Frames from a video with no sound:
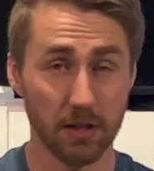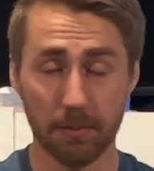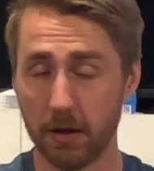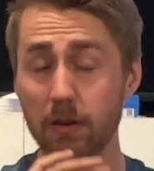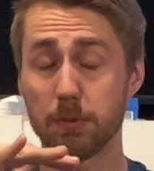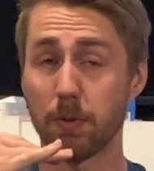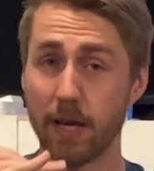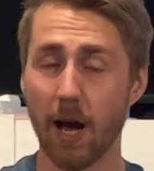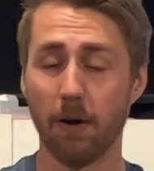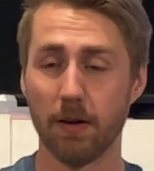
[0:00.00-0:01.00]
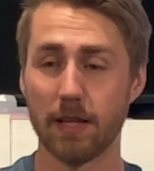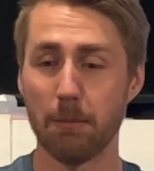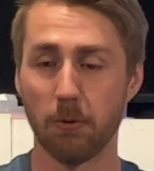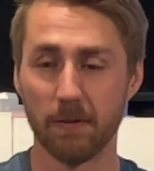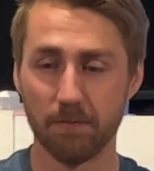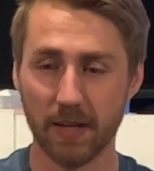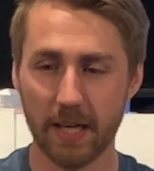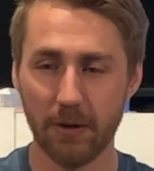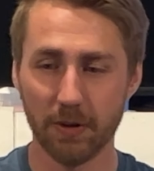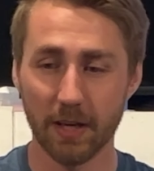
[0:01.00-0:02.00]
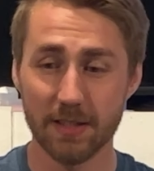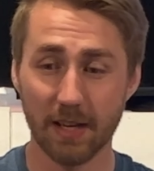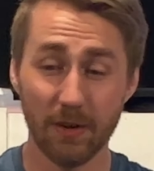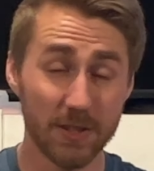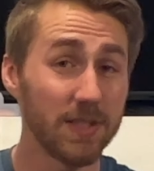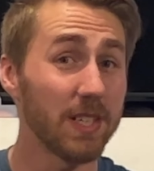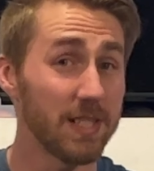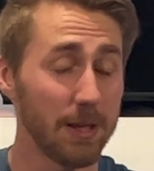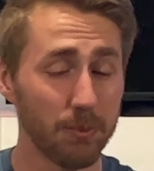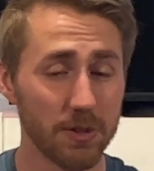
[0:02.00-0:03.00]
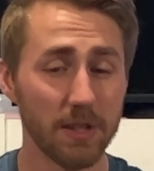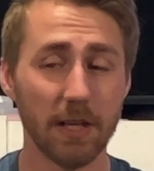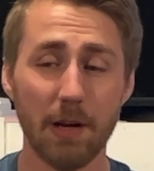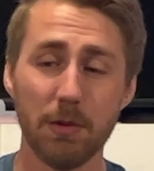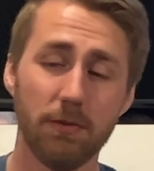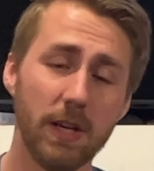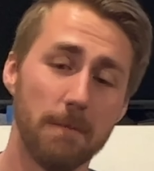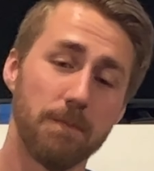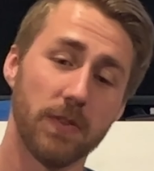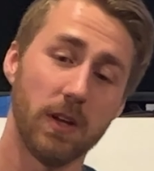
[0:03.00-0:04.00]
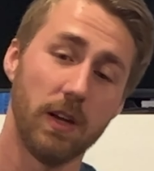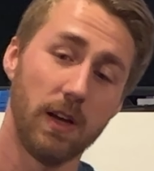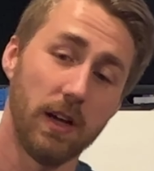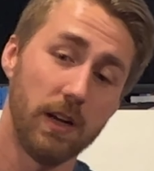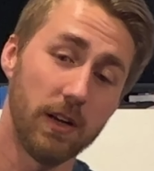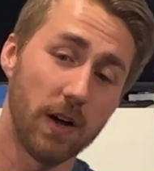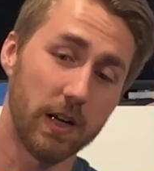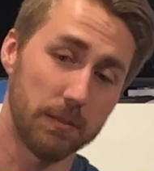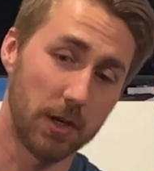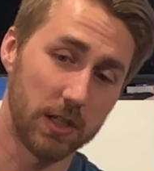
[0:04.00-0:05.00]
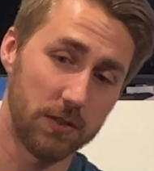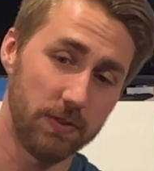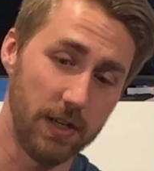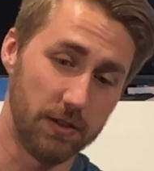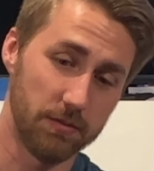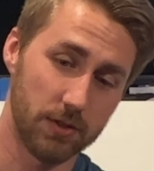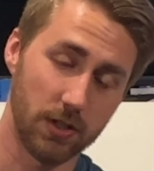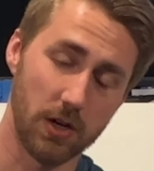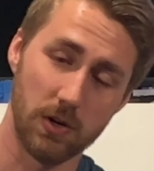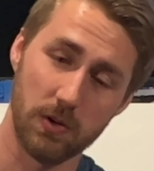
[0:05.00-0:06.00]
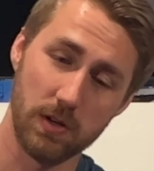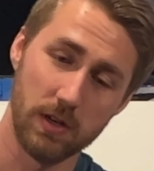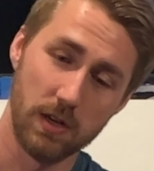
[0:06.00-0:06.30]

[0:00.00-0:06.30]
I mean, he was pretty out at that point, and he realized that it was 16% ABV, and it knocked him on his feet. So